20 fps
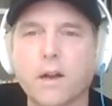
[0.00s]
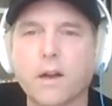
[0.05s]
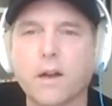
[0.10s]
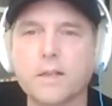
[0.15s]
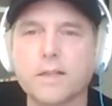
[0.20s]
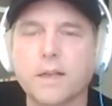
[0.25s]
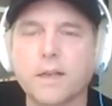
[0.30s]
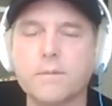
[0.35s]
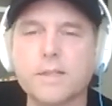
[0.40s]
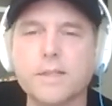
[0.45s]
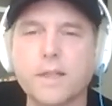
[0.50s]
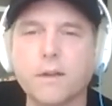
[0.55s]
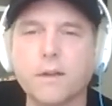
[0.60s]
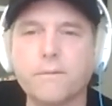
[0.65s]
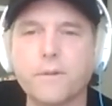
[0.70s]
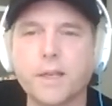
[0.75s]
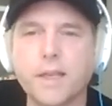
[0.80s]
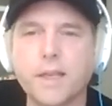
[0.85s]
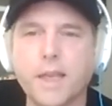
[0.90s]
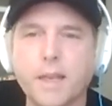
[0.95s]
I was there for
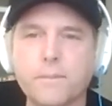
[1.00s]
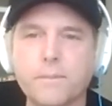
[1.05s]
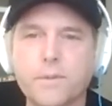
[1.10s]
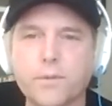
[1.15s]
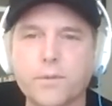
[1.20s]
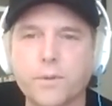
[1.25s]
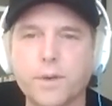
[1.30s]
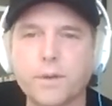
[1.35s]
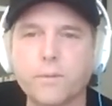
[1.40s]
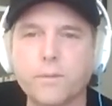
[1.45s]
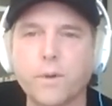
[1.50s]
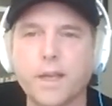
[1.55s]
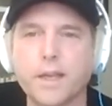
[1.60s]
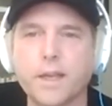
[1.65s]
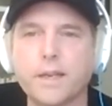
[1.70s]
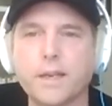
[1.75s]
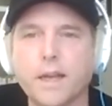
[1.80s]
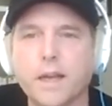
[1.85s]
Game 3 when